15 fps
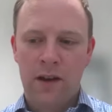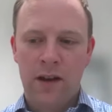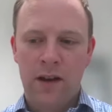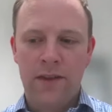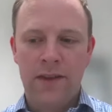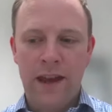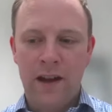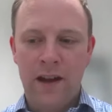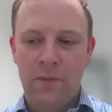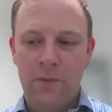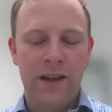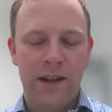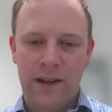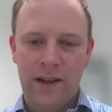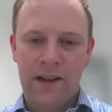they are
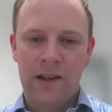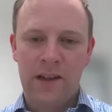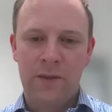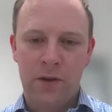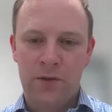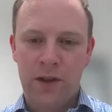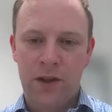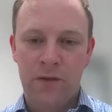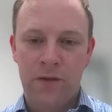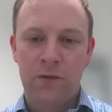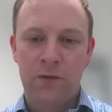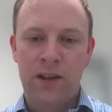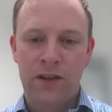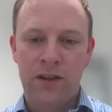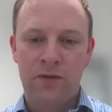particularly exposed to the
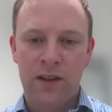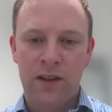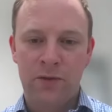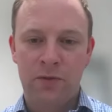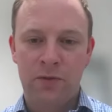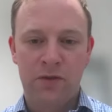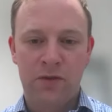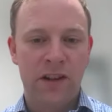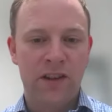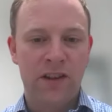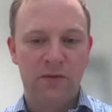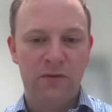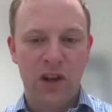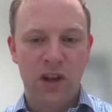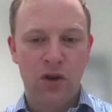risk of this, which creates a
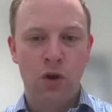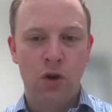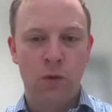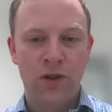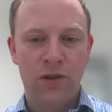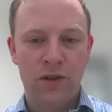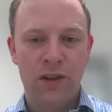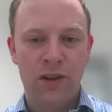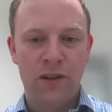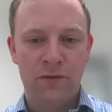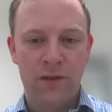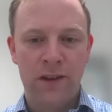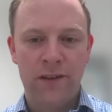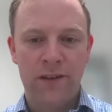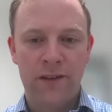really good opportunity
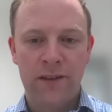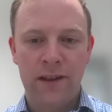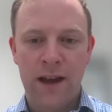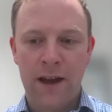for us.